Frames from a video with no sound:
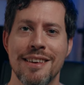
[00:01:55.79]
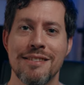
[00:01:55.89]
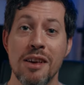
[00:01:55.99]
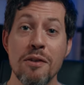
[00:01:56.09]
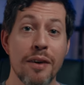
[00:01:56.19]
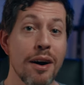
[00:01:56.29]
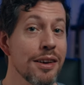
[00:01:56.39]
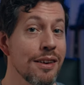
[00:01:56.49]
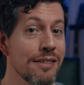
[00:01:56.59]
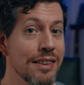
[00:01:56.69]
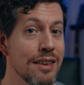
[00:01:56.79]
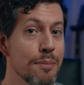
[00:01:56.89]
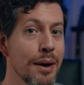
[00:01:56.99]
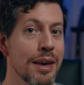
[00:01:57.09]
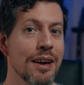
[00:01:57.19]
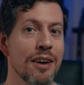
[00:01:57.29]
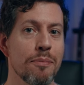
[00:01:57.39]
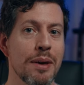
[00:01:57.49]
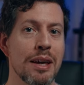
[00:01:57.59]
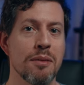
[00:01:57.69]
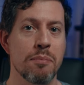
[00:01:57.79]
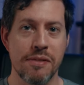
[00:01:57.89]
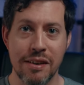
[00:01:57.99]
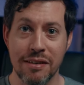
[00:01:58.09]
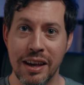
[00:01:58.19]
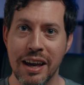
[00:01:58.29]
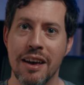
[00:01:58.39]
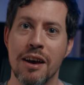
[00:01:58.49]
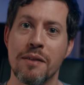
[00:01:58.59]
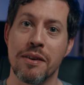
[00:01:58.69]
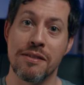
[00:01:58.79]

So far using this mic I've been positioning it over